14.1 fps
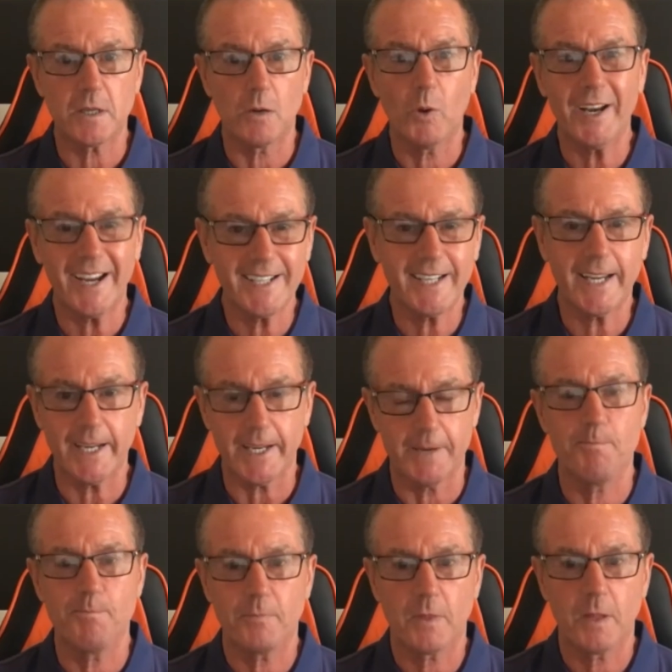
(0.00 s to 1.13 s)
And when I'd hit
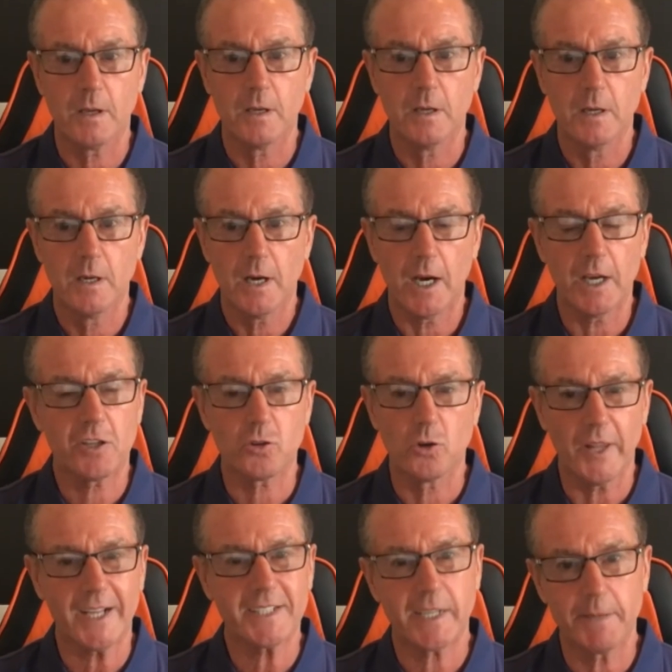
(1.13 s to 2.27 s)
him, I
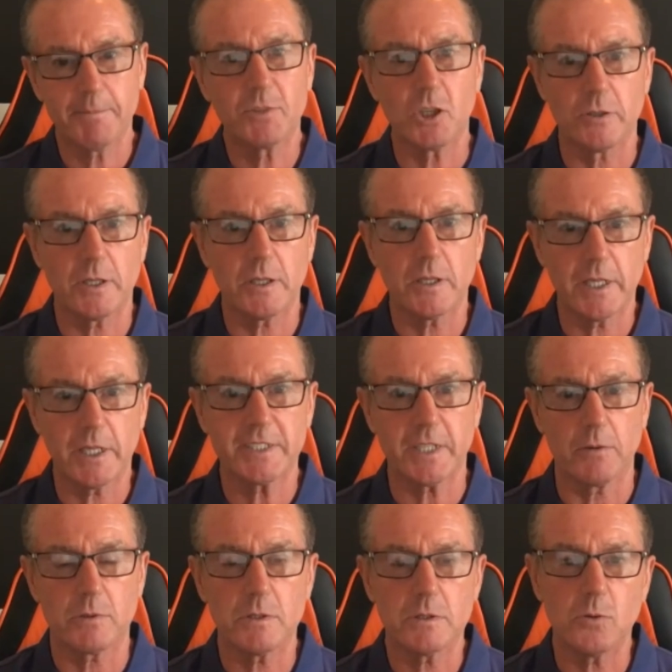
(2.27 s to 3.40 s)
thought, that's him done. He's out.